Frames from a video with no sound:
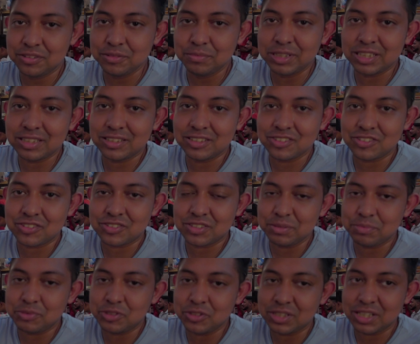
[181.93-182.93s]
You need to
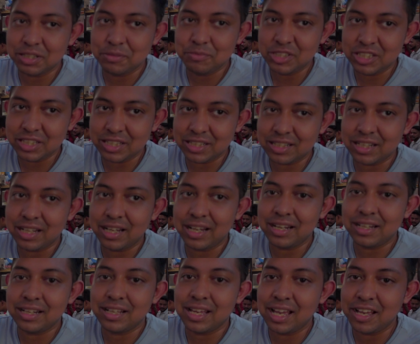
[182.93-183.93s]
make this trip and
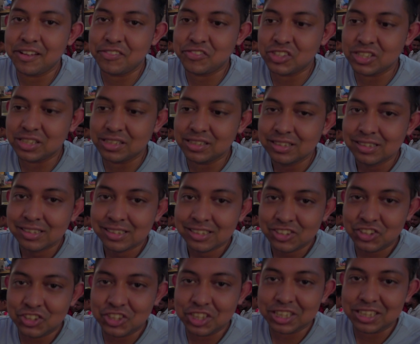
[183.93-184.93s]
have that butter
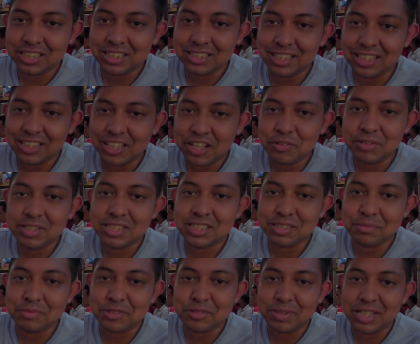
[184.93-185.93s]
chicken along with that
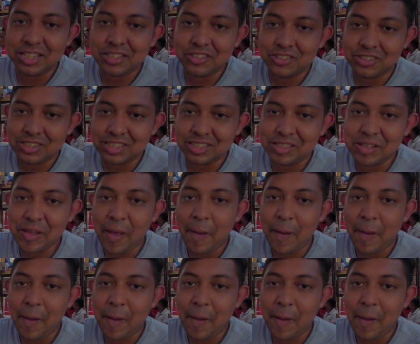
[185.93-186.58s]
Rumali roti.